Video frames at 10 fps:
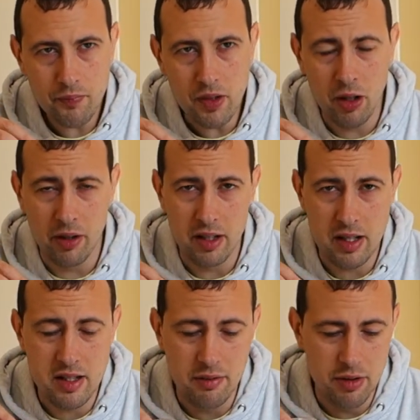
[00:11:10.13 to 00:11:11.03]

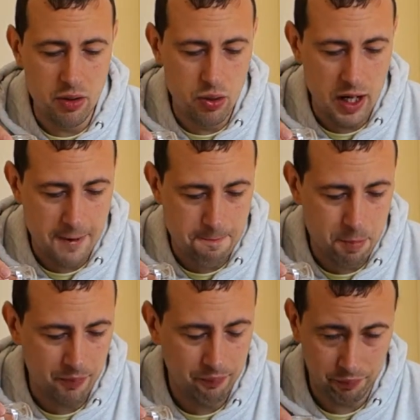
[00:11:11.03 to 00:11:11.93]
Unless if you
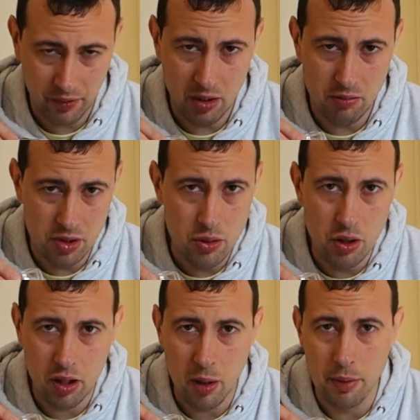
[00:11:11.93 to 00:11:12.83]
do
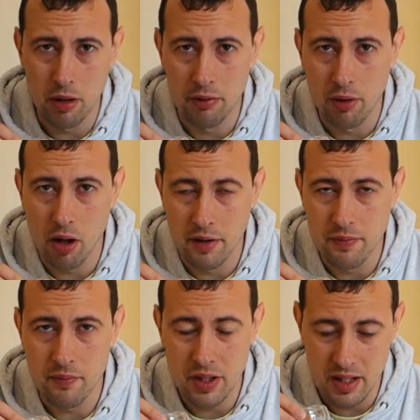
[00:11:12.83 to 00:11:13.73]
a couple of runs
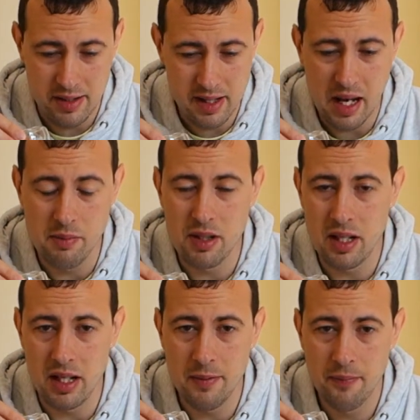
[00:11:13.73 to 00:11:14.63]
with the same
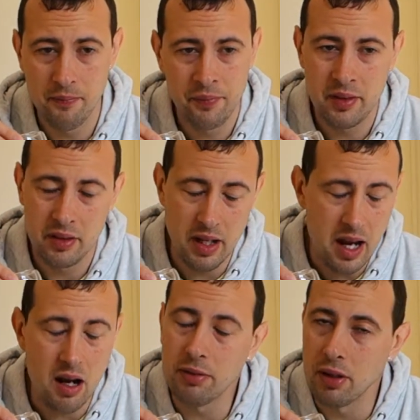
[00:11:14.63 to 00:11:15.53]
tea day
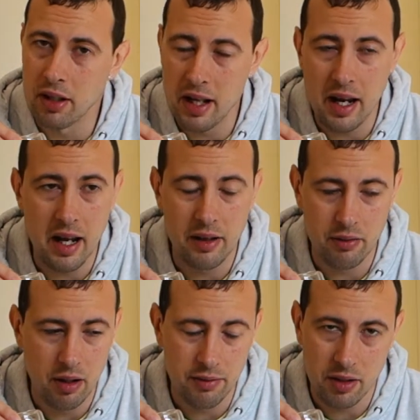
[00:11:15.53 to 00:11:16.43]
after day
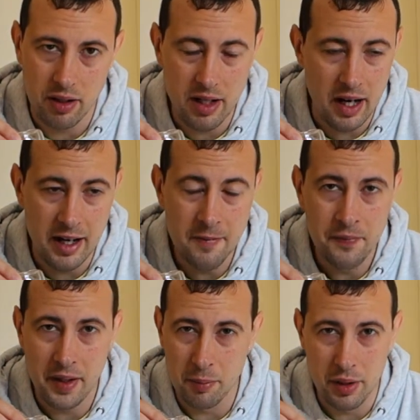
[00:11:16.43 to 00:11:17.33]
after day,
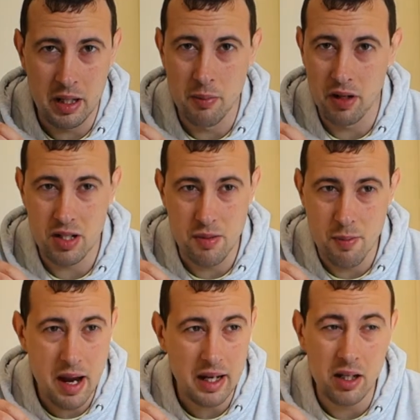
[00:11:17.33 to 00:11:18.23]
and pretty much you
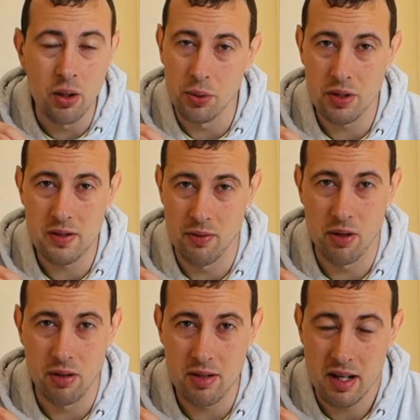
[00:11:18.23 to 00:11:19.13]
make notes for
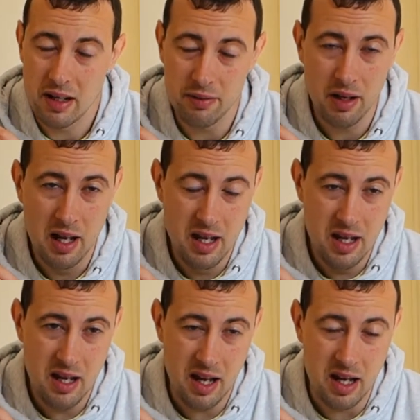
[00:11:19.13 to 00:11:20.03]
yourself
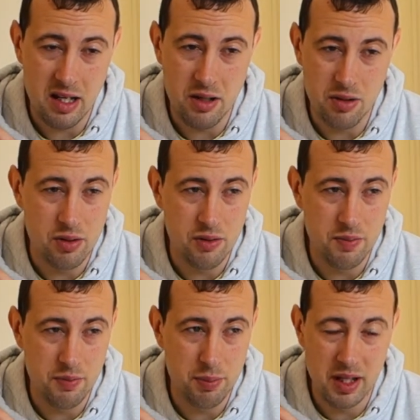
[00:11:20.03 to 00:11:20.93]
and you
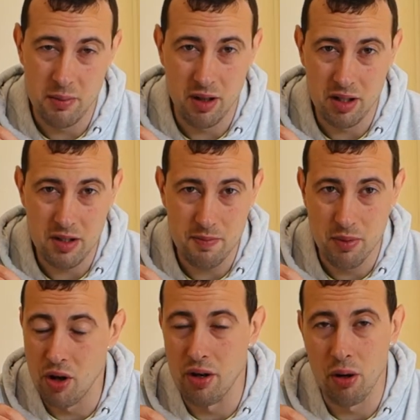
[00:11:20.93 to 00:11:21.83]
pretty much
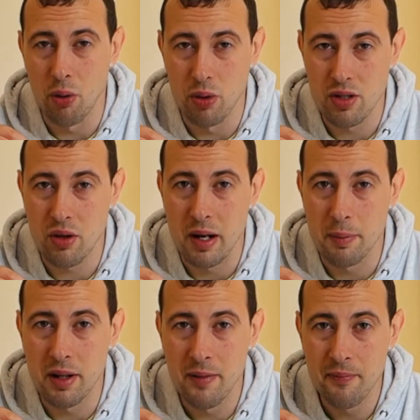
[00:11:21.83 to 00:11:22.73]
learn the whole
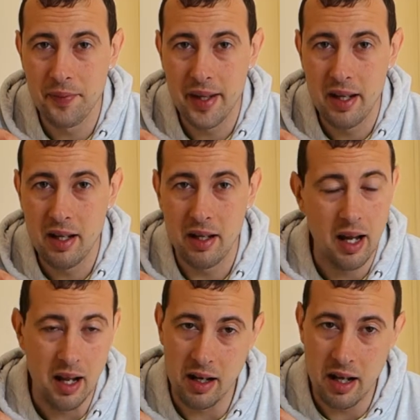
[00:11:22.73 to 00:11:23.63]
script,
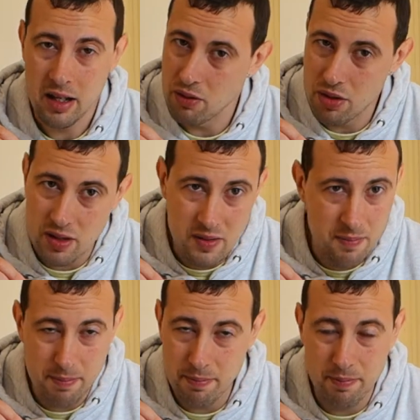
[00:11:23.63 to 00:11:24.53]
and then you just
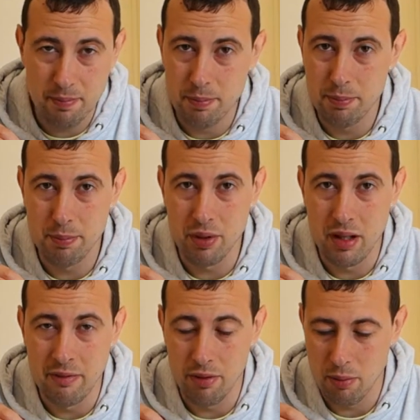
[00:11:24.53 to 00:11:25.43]
put the
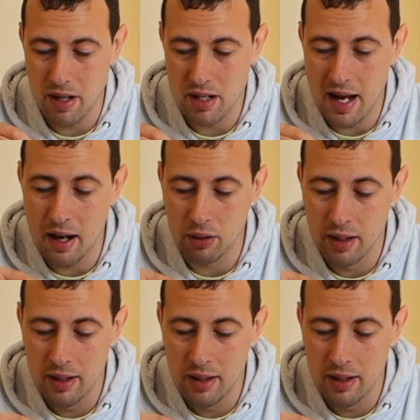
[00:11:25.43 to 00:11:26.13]
information out,